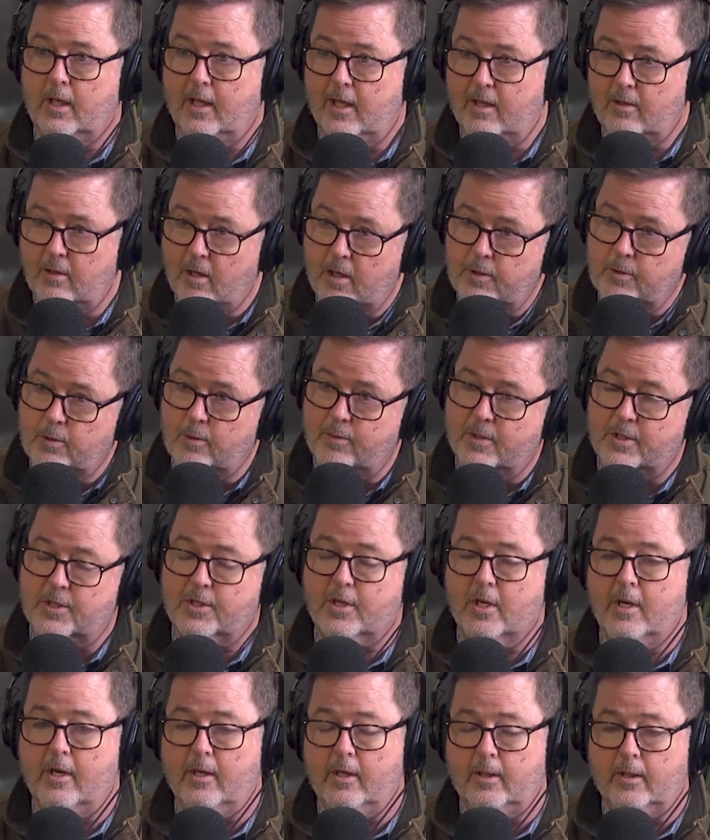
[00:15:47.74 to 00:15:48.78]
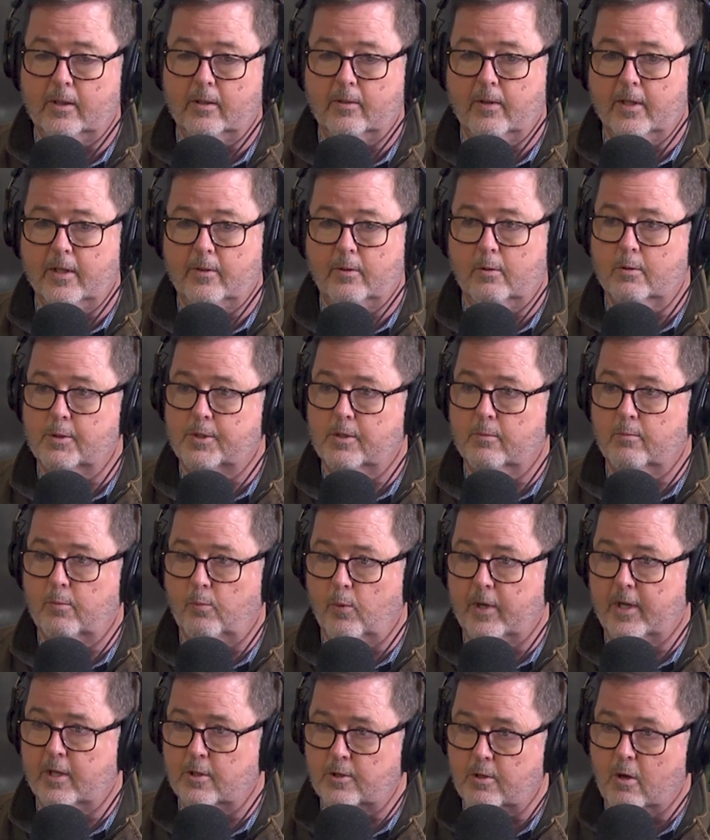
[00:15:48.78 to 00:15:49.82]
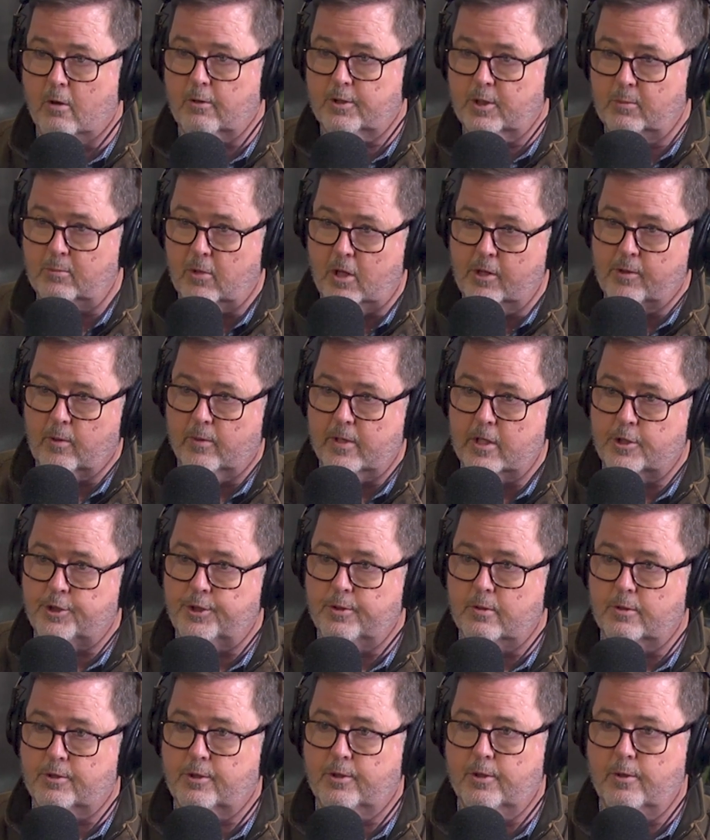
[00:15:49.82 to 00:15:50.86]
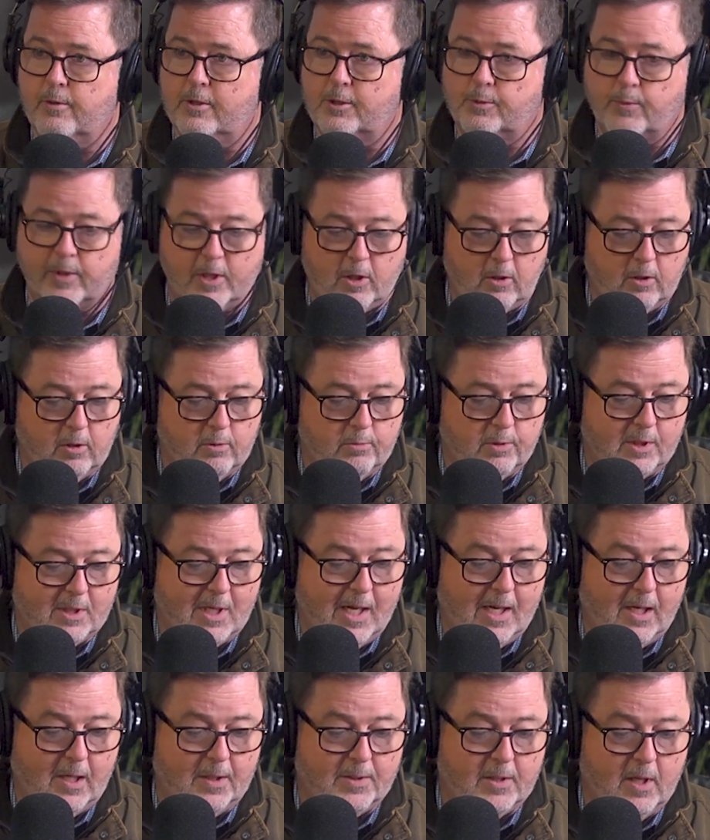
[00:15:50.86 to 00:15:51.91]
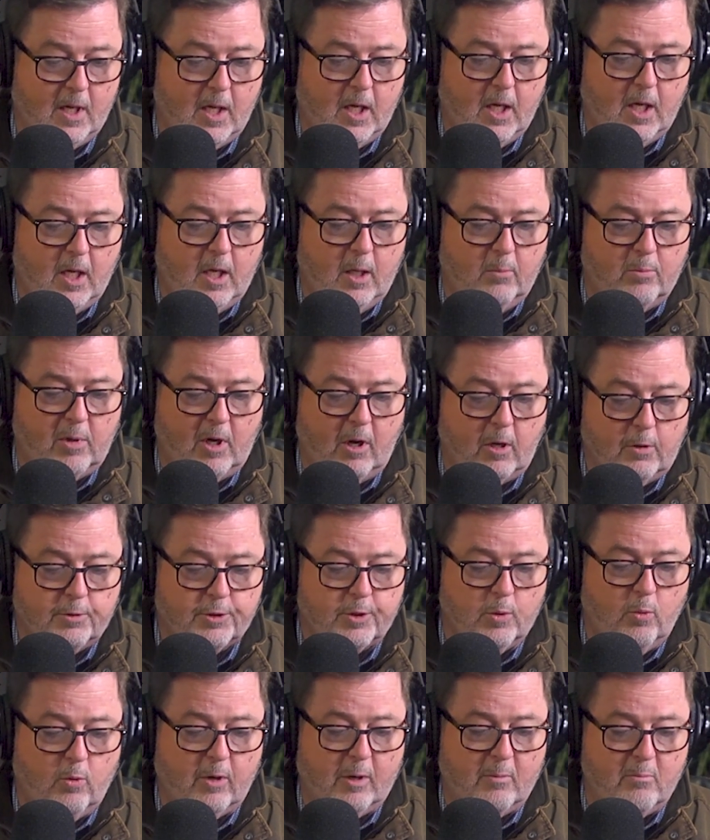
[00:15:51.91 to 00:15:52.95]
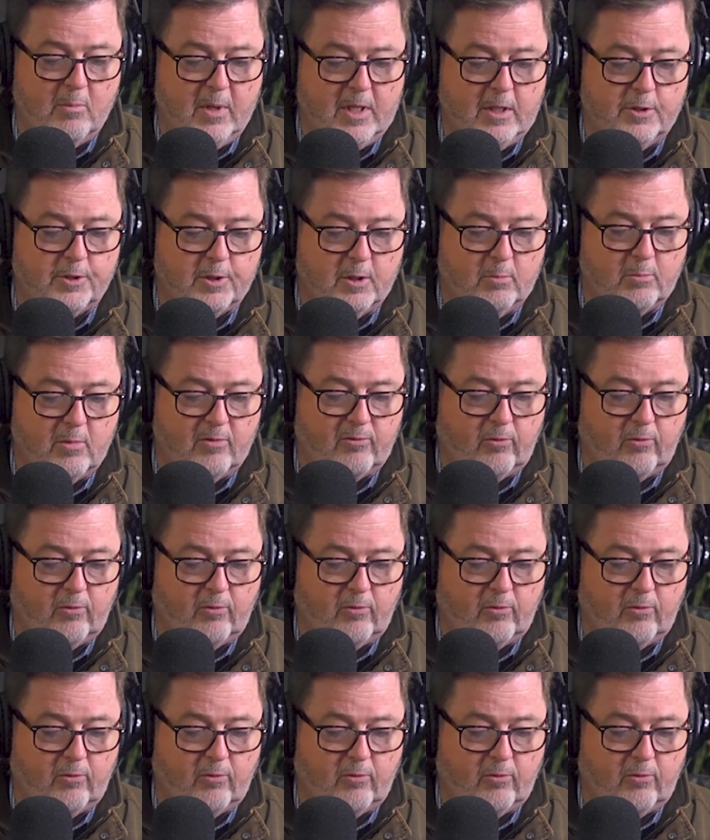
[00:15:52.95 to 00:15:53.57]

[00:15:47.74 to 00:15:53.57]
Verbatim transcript: and under this care. And there's we can talk some other issues too as we close out. But I also want to mention